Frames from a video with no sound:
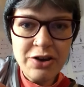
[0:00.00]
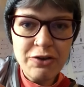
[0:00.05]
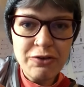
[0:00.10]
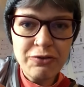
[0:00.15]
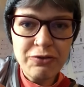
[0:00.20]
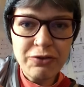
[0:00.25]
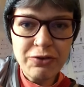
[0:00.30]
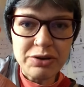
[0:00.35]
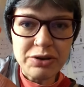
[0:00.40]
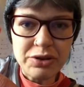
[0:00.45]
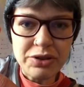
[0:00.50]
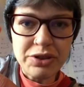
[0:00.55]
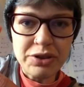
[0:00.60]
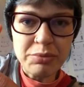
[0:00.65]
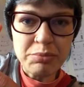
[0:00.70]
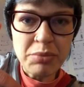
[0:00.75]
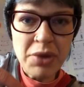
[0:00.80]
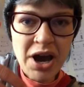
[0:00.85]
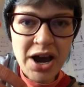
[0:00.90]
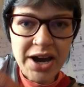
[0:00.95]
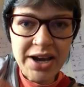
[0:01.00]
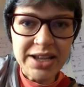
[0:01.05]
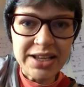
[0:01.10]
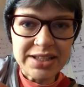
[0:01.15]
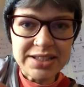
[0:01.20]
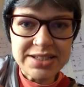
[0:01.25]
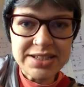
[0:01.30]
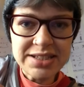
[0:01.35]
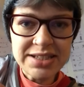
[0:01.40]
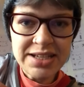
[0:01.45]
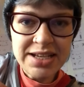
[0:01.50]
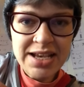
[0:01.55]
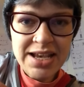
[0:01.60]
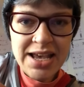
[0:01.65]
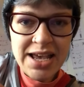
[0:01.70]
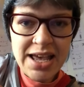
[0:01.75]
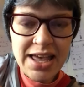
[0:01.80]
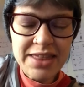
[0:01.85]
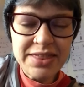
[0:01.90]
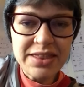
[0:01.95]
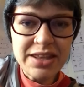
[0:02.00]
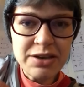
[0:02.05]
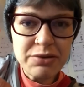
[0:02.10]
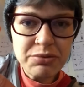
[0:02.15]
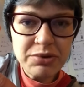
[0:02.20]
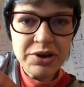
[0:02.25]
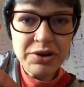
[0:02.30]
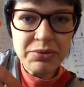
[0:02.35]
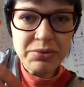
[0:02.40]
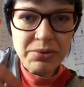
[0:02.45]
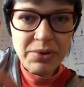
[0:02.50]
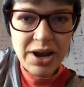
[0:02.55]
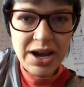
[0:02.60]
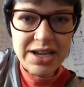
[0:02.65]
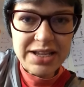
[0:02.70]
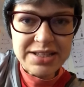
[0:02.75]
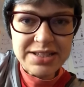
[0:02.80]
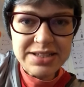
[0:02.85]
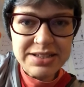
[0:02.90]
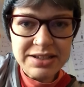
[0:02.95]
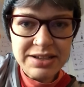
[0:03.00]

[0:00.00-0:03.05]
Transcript: for the mind. And they were right.